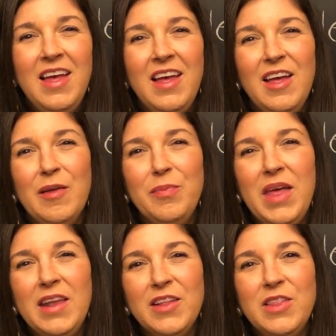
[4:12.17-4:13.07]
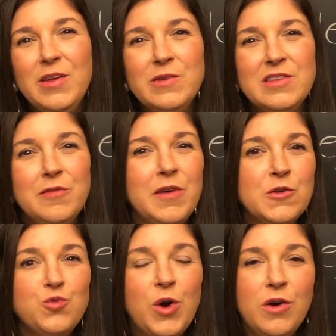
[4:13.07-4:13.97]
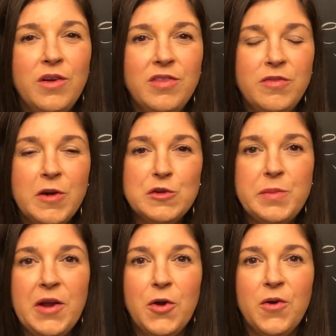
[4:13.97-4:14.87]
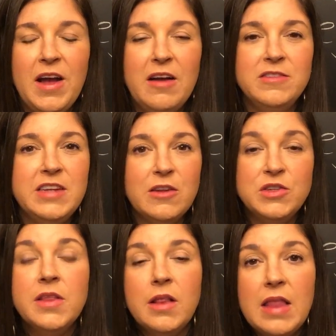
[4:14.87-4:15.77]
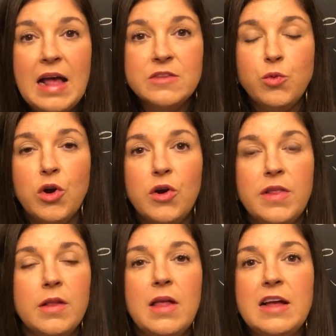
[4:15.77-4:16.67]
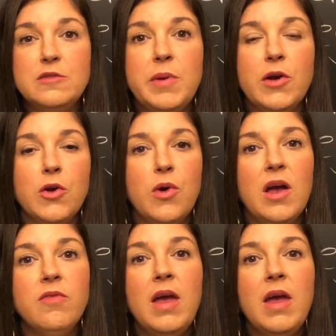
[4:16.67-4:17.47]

That includes the first word of the first paragraph down to the last word in the last paragraph.